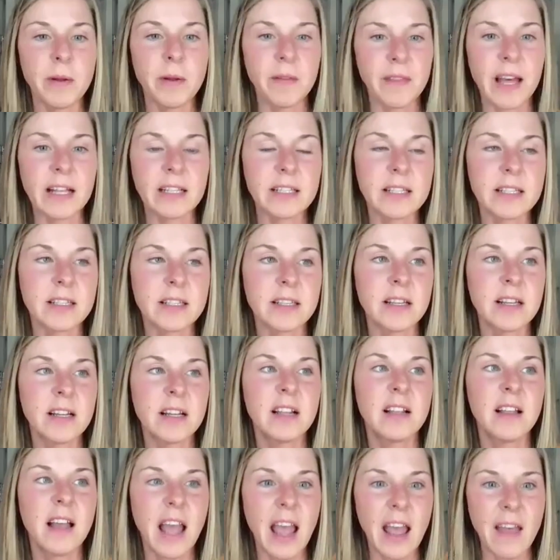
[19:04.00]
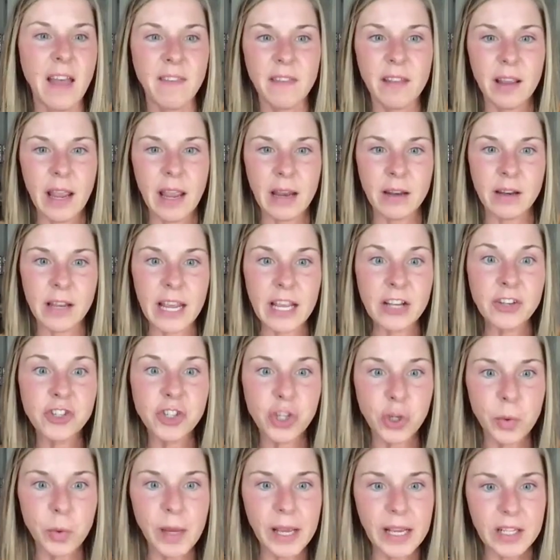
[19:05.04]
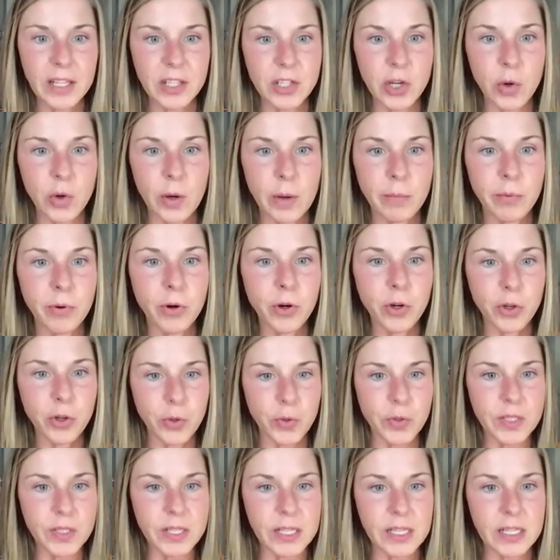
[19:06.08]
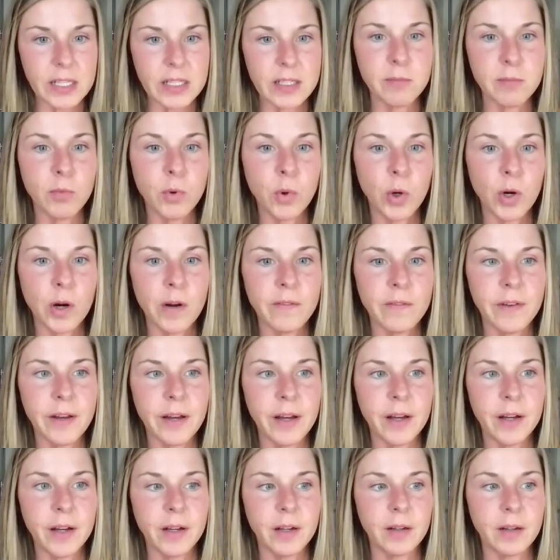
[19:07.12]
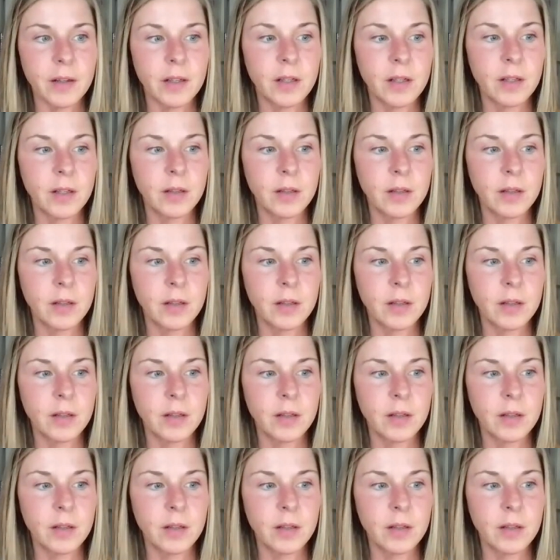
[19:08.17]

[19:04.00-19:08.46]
but and in doing so, it produces more of a